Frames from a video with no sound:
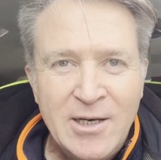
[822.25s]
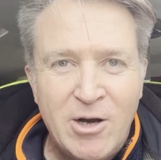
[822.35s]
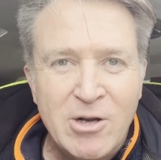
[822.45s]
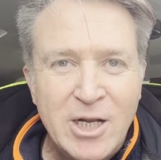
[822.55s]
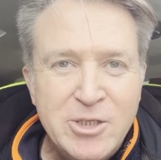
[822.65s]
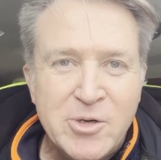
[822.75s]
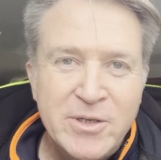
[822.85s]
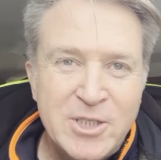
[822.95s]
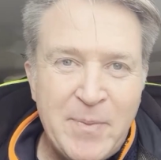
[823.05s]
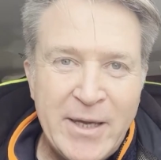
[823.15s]
On closer
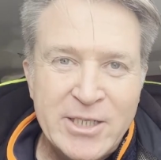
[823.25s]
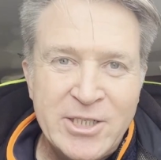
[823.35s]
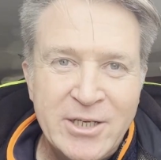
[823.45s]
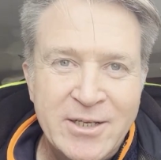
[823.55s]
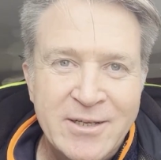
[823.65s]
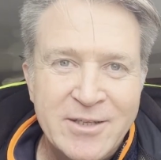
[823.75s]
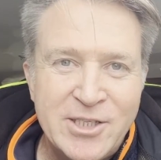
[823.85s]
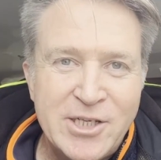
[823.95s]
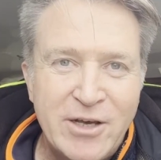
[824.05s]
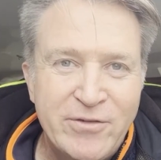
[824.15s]
inspection, the
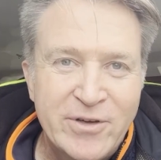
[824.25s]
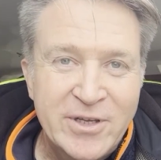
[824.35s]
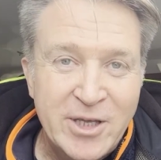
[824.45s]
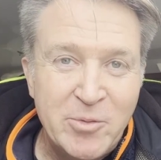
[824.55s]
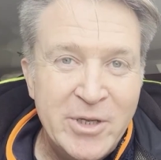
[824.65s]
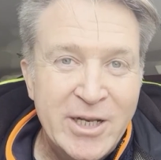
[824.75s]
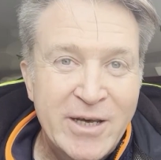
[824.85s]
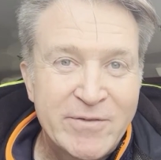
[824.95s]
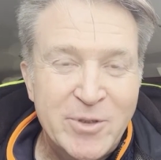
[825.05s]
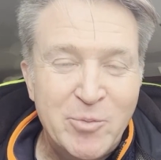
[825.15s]
snuffer that we
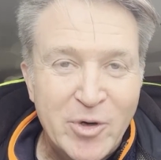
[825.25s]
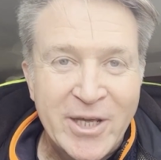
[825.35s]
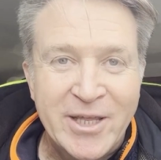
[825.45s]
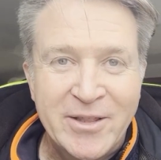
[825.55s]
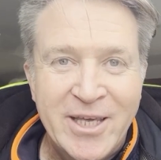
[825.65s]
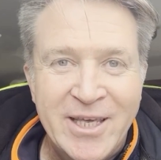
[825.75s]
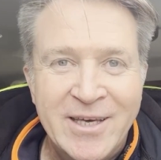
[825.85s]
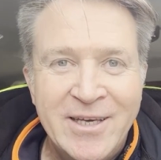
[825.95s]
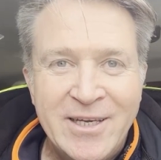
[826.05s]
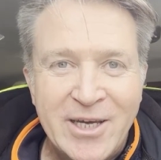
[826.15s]
loved in bringing the
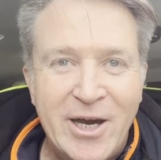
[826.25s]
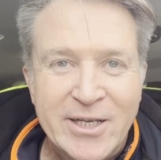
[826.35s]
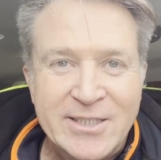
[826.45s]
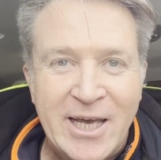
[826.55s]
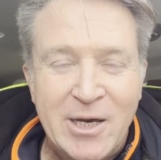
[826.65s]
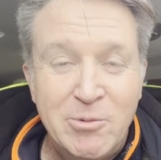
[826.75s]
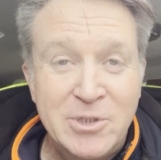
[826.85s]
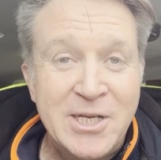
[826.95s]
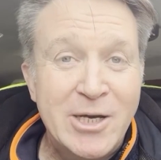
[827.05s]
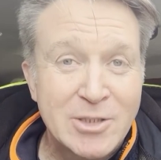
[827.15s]
kite down
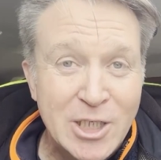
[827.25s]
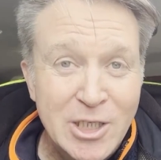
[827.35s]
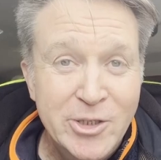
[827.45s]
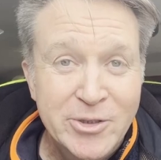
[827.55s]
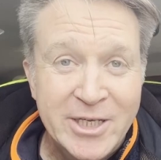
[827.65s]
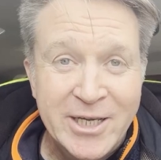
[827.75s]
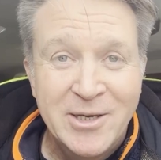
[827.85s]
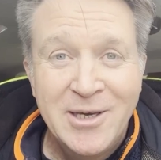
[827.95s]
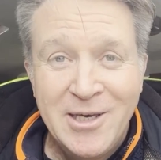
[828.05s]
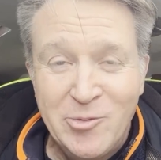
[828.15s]
was now
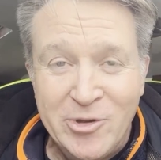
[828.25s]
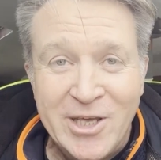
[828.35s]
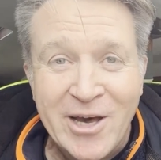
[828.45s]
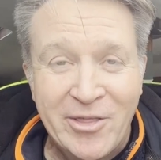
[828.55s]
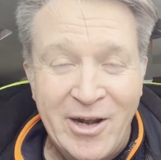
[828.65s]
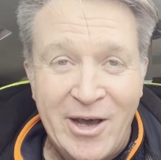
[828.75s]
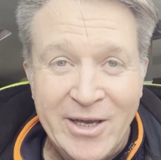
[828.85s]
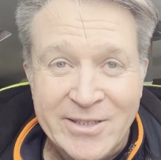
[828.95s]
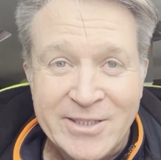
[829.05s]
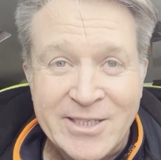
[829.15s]
colluding with the other
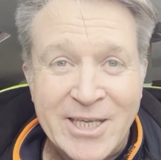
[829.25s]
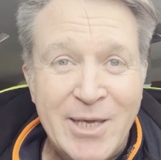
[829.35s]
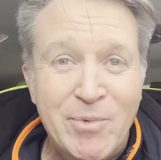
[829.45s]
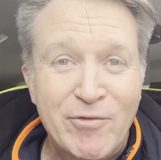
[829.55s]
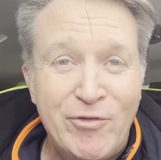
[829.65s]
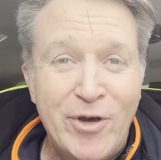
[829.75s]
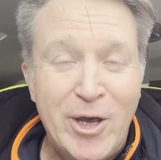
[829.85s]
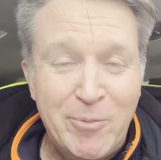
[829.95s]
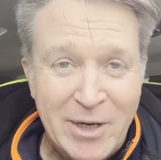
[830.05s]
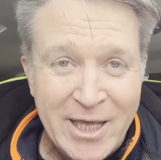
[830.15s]
lines to keep it
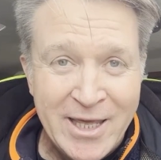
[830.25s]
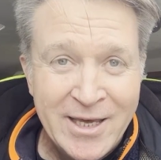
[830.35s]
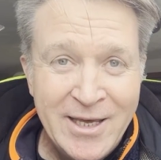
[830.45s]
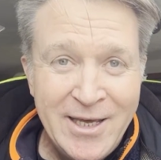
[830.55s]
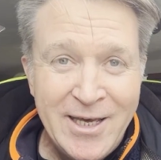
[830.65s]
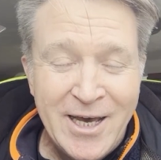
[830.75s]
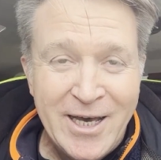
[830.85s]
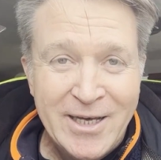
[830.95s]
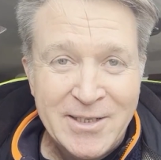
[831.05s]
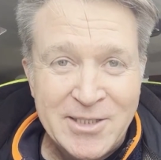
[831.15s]
firmly
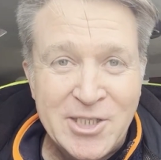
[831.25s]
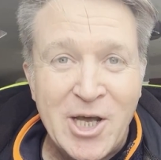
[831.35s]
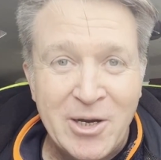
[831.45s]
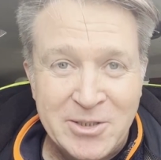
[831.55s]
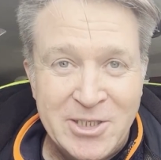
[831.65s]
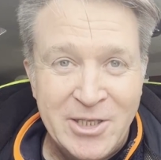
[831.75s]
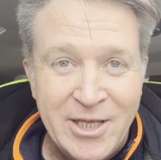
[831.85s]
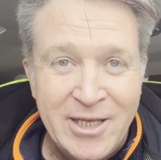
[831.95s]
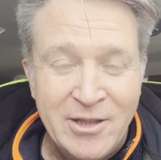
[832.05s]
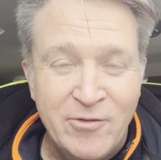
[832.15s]
stuck to
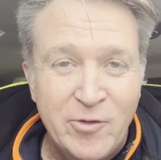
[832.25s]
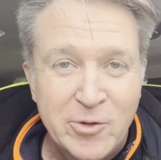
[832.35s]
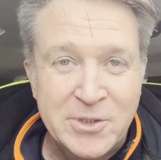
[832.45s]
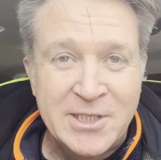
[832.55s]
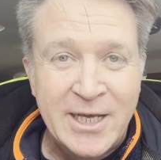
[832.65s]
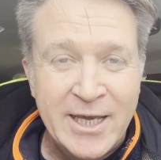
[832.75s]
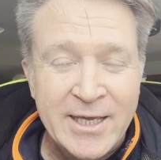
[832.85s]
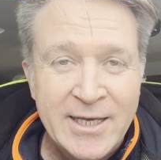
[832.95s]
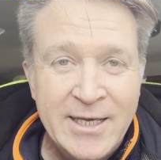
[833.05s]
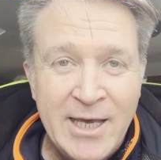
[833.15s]
the forestay,
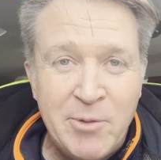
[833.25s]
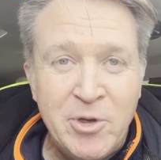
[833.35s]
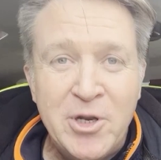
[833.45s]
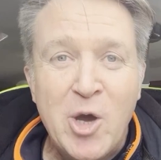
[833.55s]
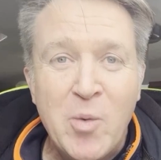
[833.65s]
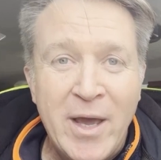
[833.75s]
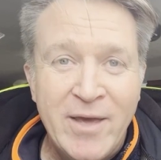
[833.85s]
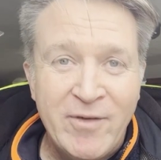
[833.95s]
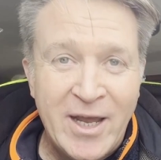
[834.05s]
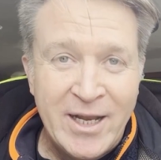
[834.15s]
and with no way
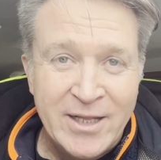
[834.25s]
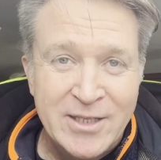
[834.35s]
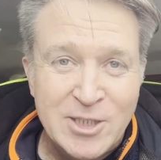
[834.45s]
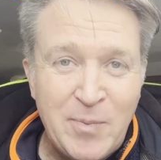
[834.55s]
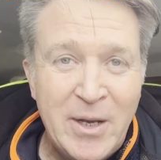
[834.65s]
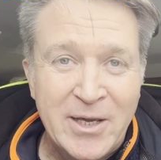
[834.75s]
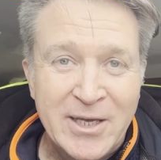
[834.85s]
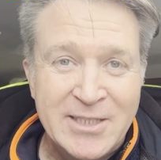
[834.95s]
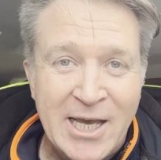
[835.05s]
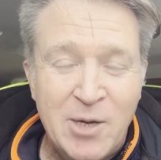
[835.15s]
of getting the
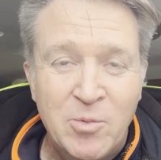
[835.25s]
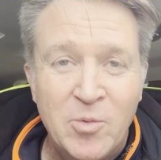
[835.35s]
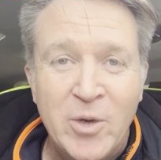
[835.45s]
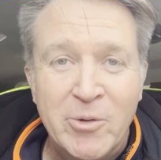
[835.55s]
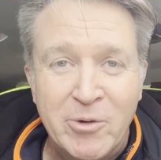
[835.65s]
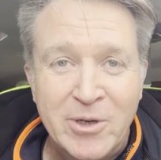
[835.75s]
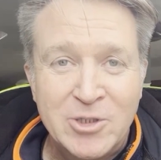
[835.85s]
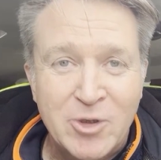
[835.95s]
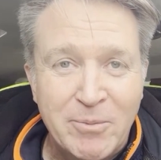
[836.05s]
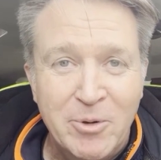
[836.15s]
spinnaker down, we were
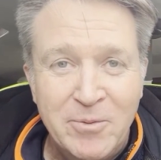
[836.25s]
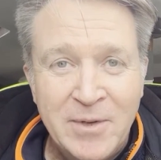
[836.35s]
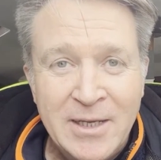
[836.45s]
in trouble.